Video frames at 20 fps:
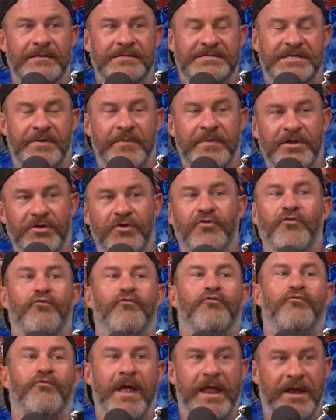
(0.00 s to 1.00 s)
some
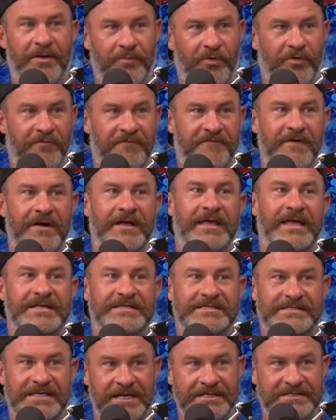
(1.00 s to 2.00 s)
incredible fucking
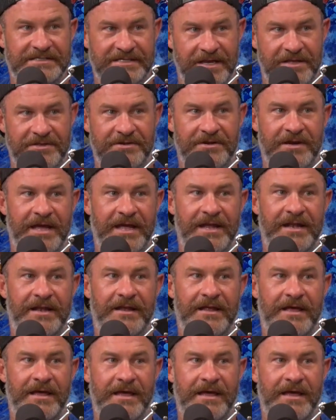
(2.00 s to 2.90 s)
sex the other night